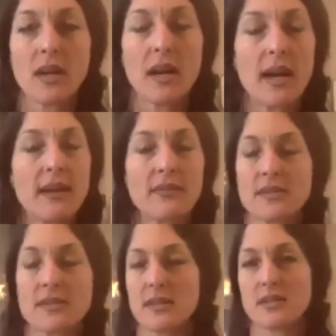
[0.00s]
I haven't
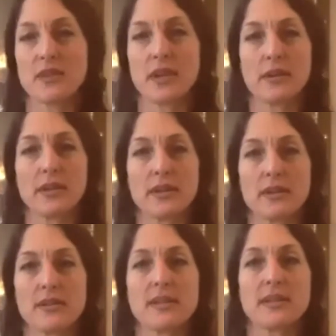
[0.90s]
seen this video in
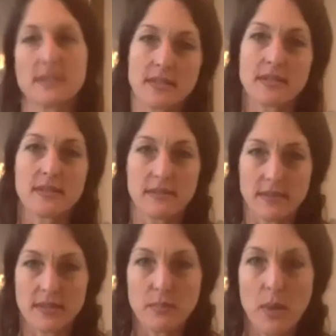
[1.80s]
years, and this
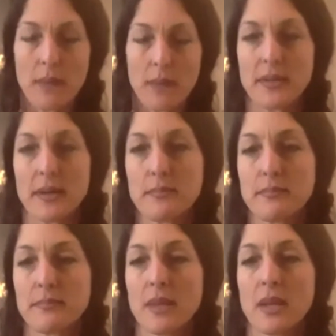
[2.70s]
popped up.
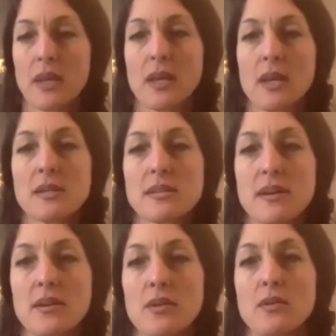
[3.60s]

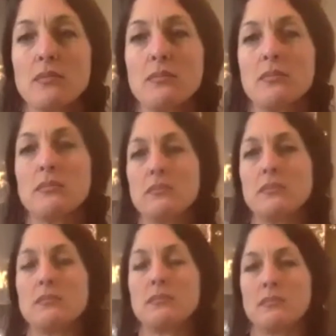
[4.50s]
So
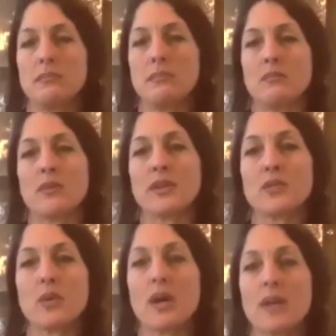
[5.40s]
when
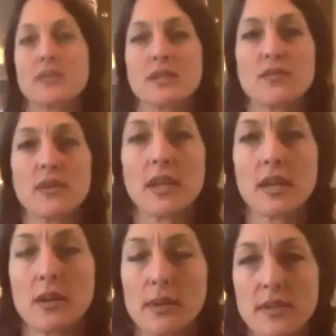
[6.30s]
you watch this
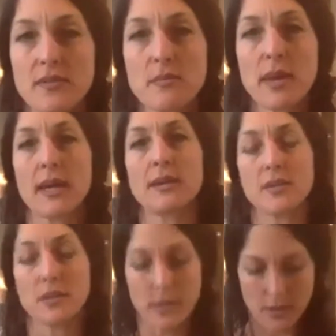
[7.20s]
video, it's of a man
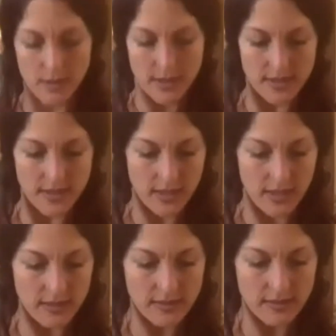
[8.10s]
doing Odissi
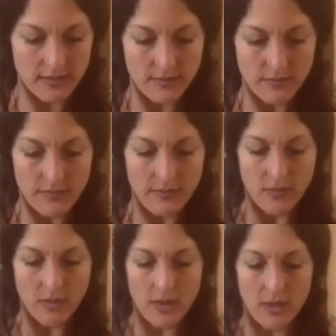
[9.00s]
dance,
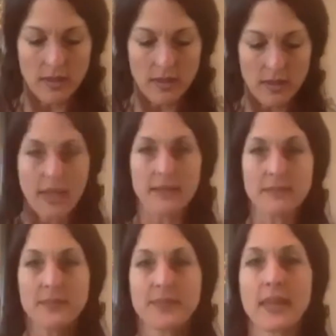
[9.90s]
a young
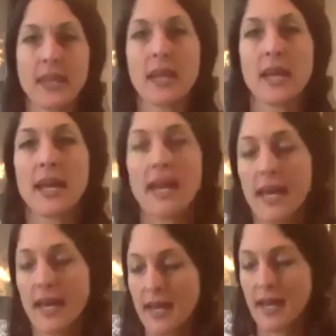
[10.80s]
man,
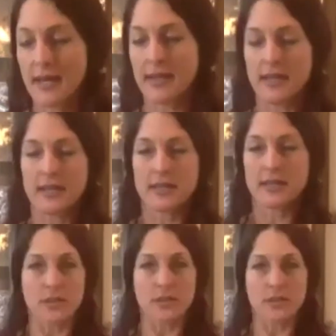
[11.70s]
and he's
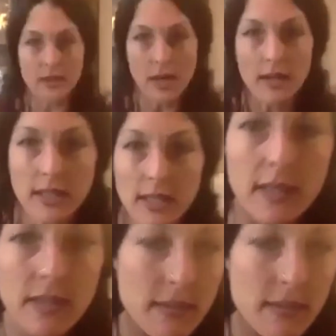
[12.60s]
doing a Kali